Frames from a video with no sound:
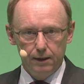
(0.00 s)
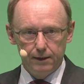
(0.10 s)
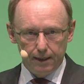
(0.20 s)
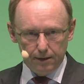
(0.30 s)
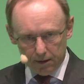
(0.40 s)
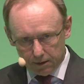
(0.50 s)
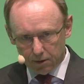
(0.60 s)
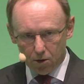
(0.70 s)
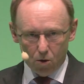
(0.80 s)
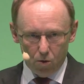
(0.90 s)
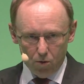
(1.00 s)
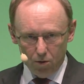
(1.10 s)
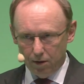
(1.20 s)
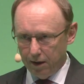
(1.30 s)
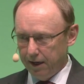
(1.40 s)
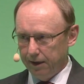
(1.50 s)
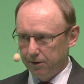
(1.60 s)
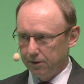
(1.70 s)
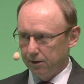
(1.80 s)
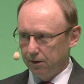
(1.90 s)
Ten years ago,
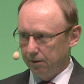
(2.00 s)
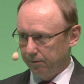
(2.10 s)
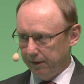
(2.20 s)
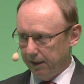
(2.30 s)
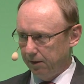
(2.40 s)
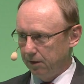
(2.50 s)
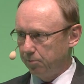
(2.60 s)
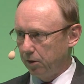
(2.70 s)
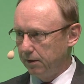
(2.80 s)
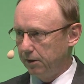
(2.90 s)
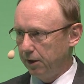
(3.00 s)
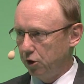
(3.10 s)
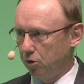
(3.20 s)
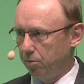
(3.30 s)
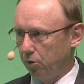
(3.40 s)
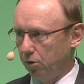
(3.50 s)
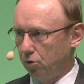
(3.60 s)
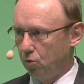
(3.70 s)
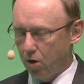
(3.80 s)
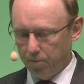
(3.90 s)
and uh, we had this presentation about the
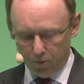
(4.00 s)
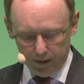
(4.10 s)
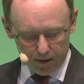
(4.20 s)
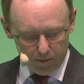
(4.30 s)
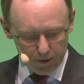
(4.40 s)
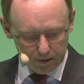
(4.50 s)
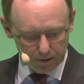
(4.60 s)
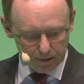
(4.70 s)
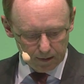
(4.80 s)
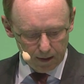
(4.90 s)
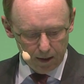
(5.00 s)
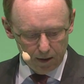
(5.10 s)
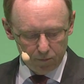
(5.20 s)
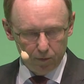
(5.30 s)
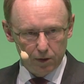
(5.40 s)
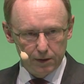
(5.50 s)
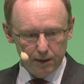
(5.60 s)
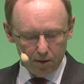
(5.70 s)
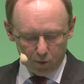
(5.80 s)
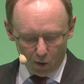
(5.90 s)
tour operator business, we were
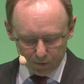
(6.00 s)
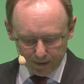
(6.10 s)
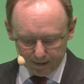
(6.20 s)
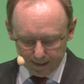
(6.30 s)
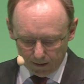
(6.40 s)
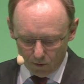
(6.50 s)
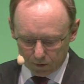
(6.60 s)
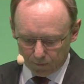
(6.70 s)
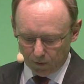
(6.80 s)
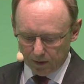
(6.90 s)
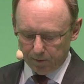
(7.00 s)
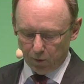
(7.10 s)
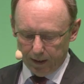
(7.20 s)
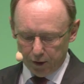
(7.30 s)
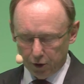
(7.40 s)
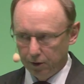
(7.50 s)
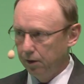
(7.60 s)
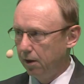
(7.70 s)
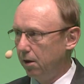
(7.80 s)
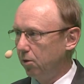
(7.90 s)
still browsing catalogs for inspiration,
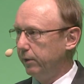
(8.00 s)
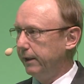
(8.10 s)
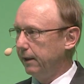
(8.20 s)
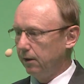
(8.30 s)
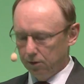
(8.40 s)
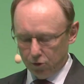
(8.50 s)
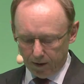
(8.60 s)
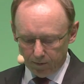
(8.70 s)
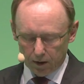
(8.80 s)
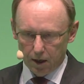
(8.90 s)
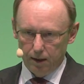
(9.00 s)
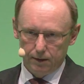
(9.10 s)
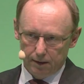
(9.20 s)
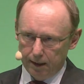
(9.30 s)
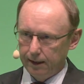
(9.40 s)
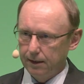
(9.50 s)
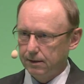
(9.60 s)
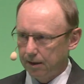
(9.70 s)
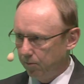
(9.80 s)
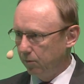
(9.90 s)
reading travel guides, and I guess
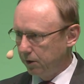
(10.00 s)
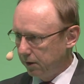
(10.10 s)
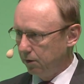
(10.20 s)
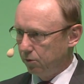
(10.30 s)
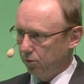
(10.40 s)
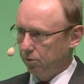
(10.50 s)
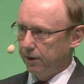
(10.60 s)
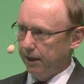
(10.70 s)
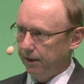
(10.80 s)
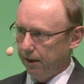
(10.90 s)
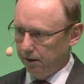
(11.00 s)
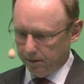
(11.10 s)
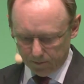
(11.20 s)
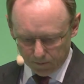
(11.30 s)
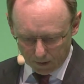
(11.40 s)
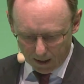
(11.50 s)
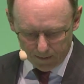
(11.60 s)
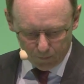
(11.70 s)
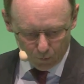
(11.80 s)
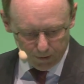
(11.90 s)
some still do today, at least
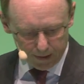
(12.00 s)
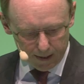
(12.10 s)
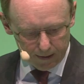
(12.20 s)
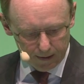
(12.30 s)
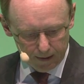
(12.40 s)
I'm doing that.